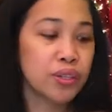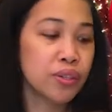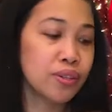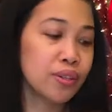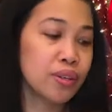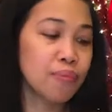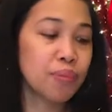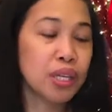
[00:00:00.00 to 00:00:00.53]

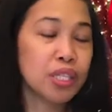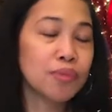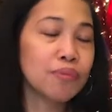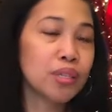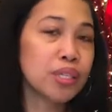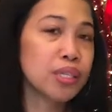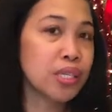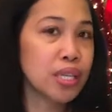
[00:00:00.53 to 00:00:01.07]
So if that's
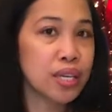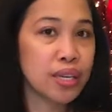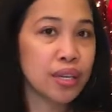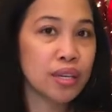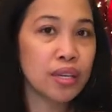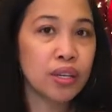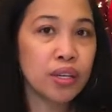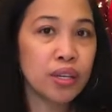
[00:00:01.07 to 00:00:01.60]
very
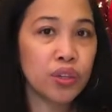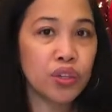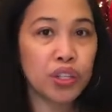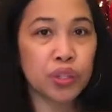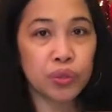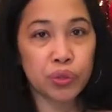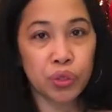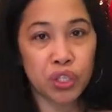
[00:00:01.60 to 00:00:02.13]
sticky, you
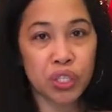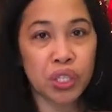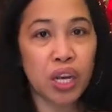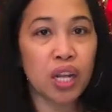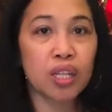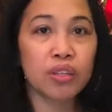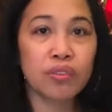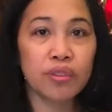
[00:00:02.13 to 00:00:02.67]
need to just
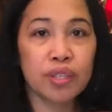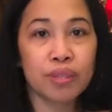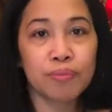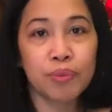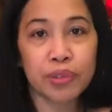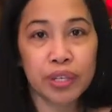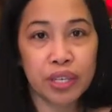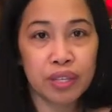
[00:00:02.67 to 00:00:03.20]
calculate
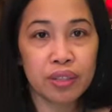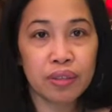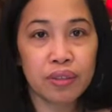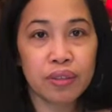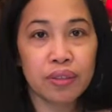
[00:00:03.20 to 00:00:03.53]
for that.